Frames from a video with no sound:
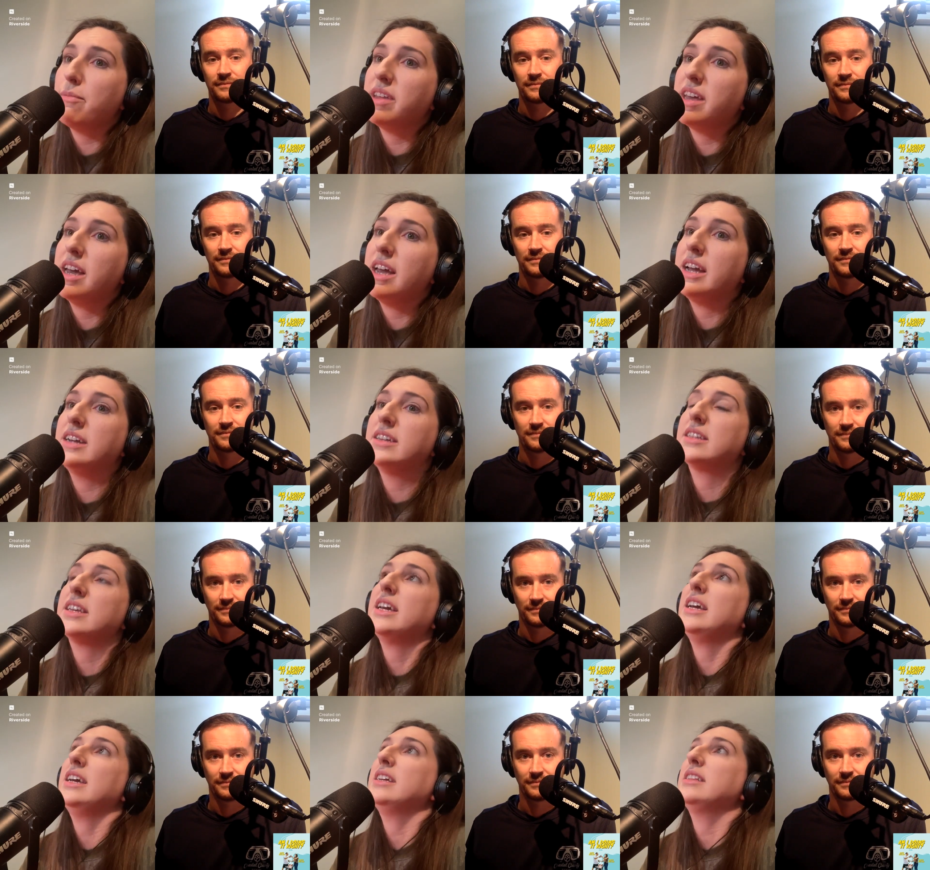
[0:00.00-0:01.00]
Speaker 1: legs,
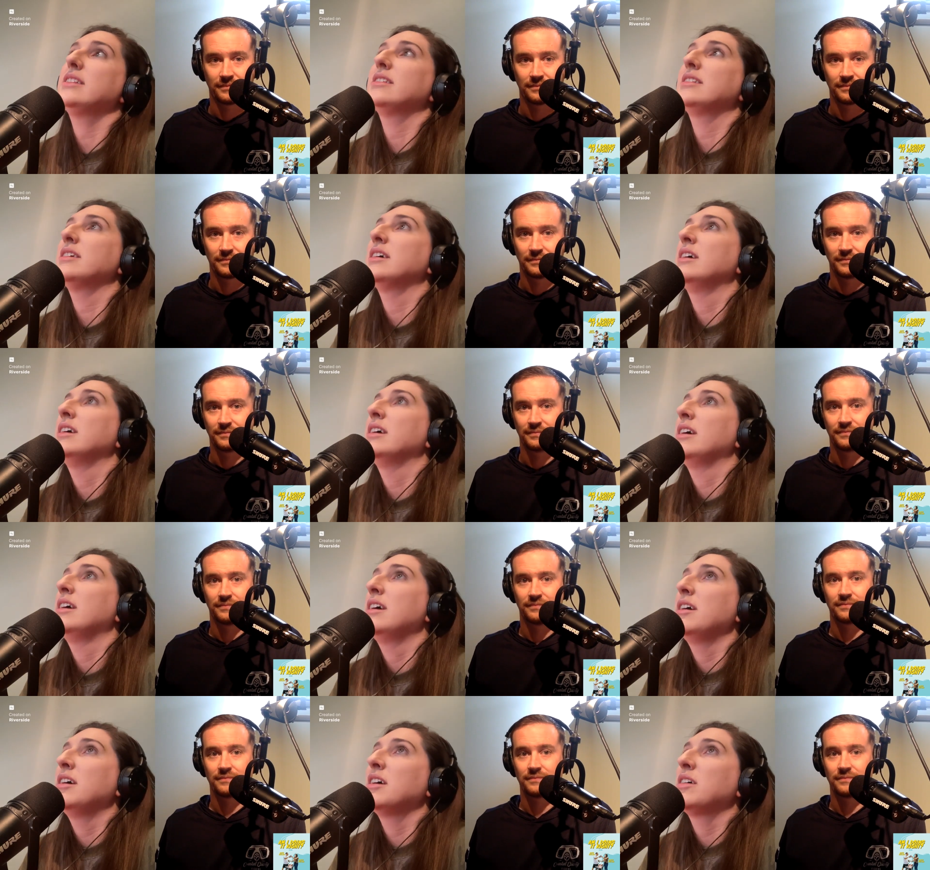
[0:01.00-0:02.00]
it's
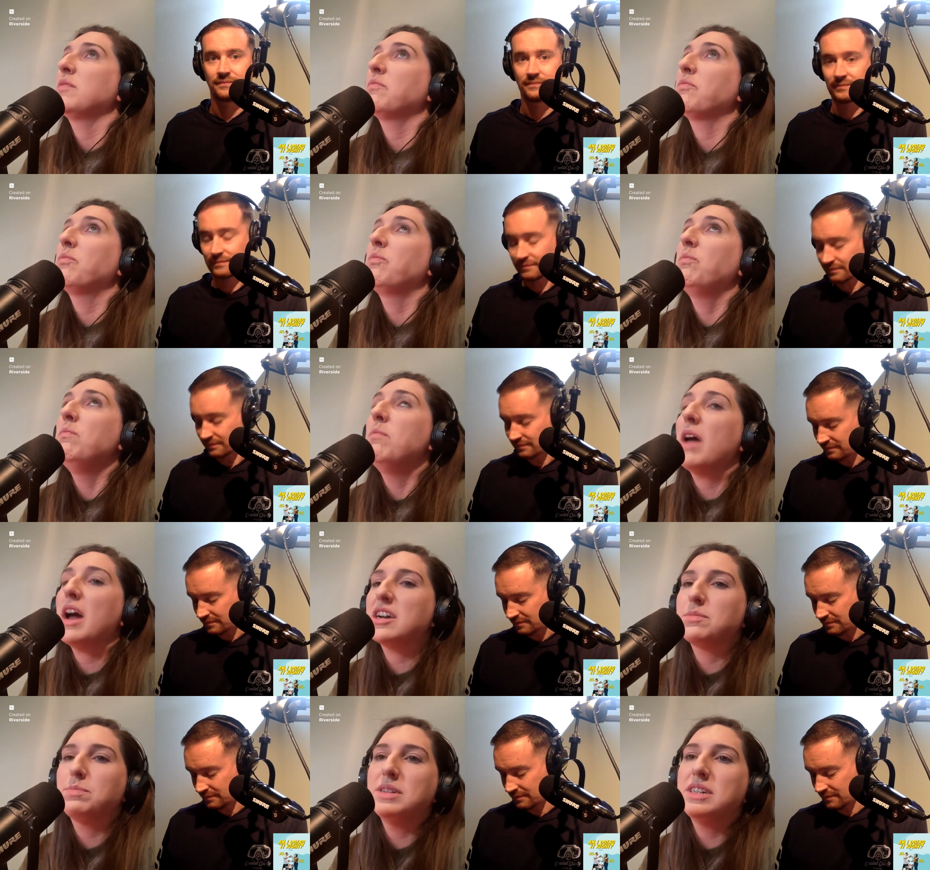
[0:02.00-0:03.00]

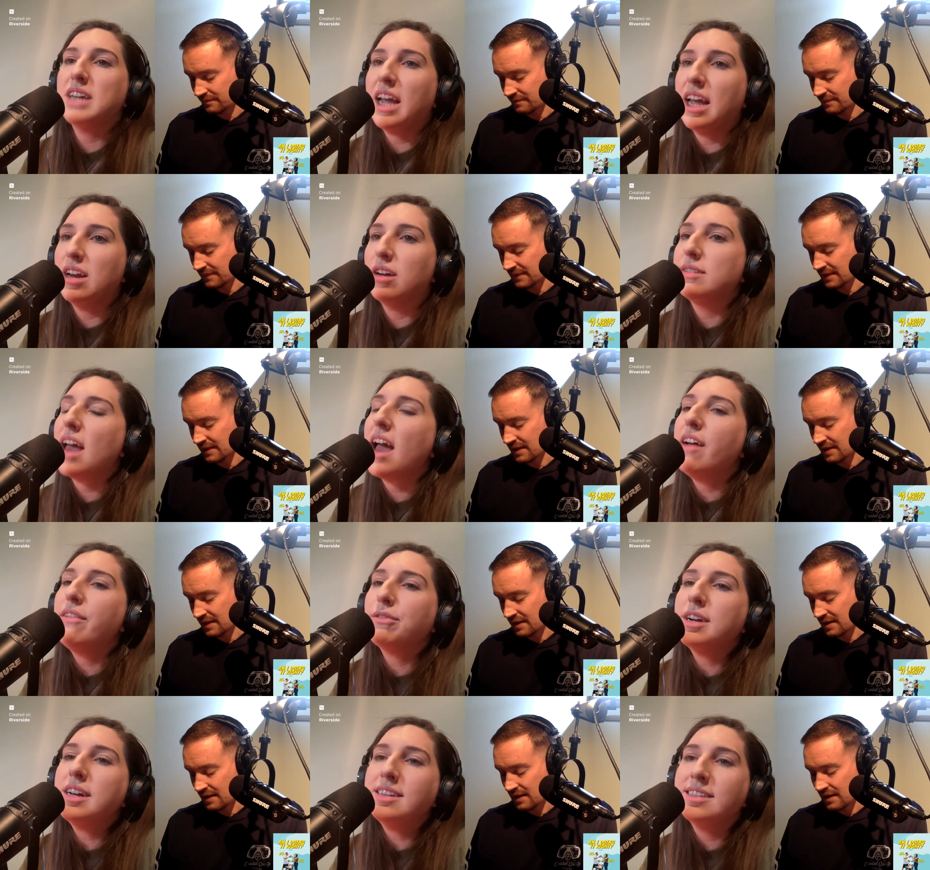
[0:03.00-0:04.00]
mashed potatoes,
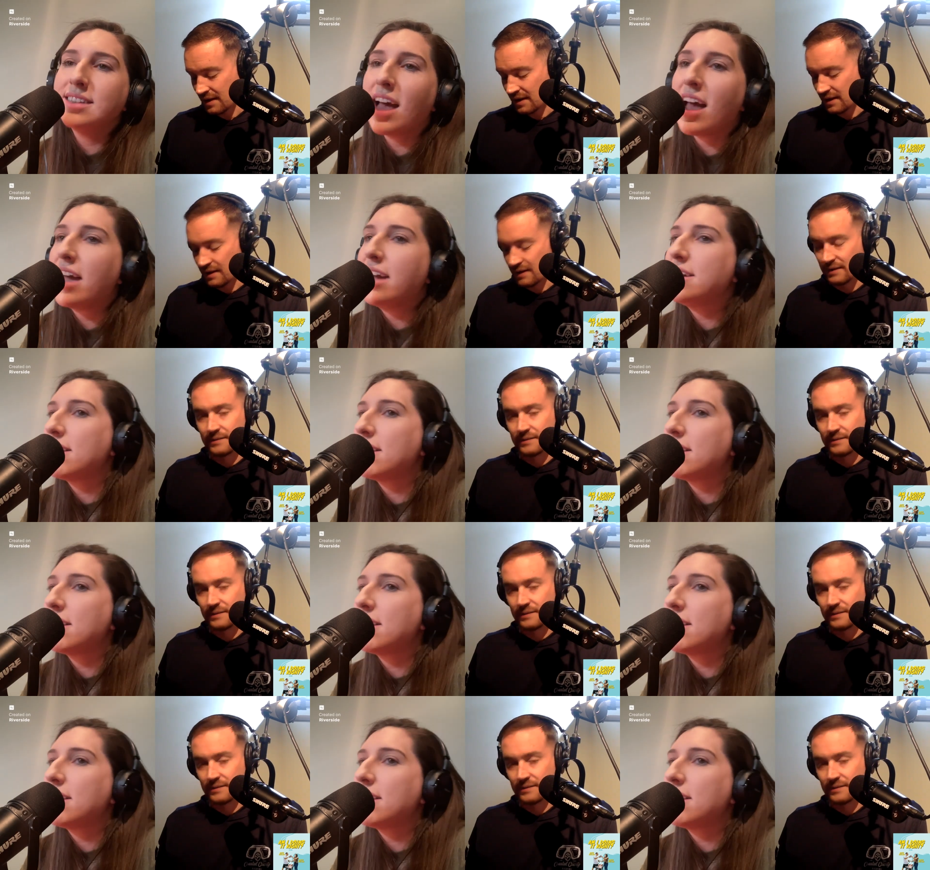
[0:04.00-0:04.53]
every side